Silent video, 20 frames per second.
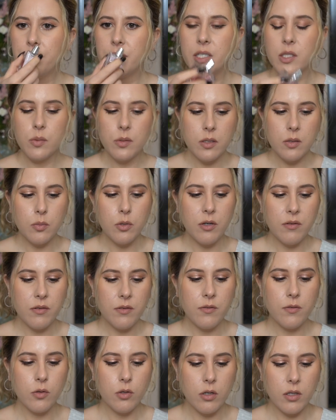This one's more of
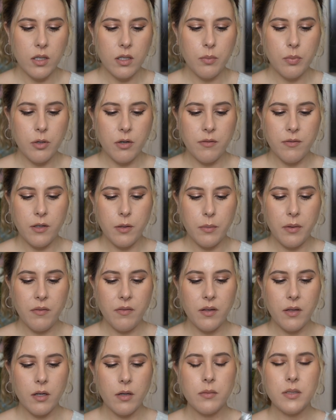a florally perfume. I
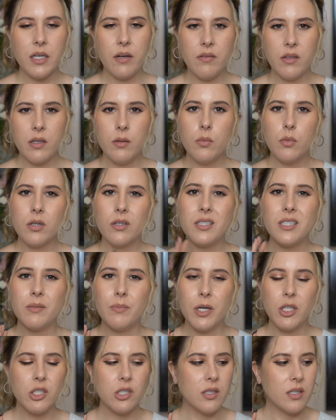feel like definitely more
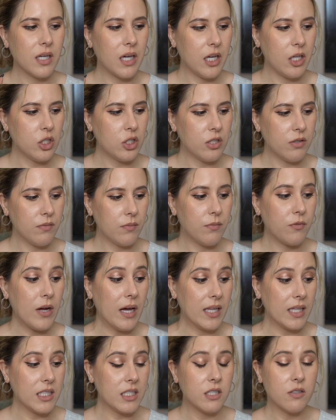special occasion,
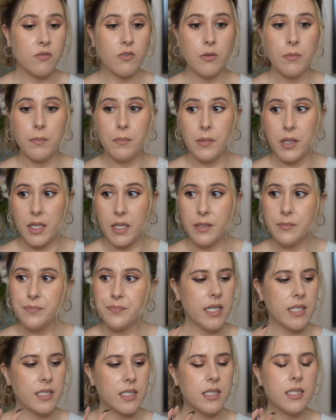at least for me.
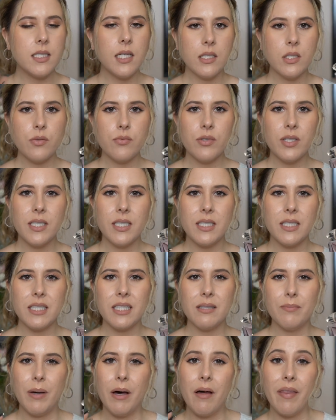It doesn't really
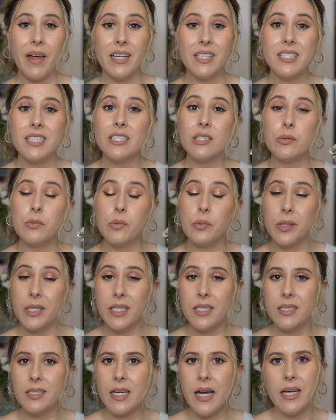smell that
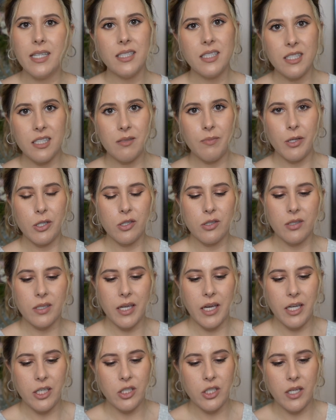sweet, hence the special
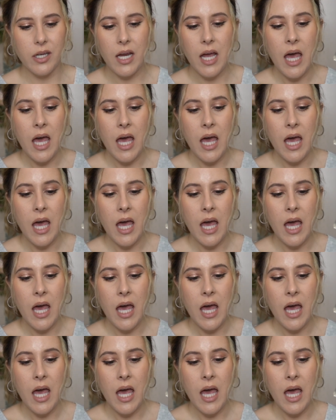occasion.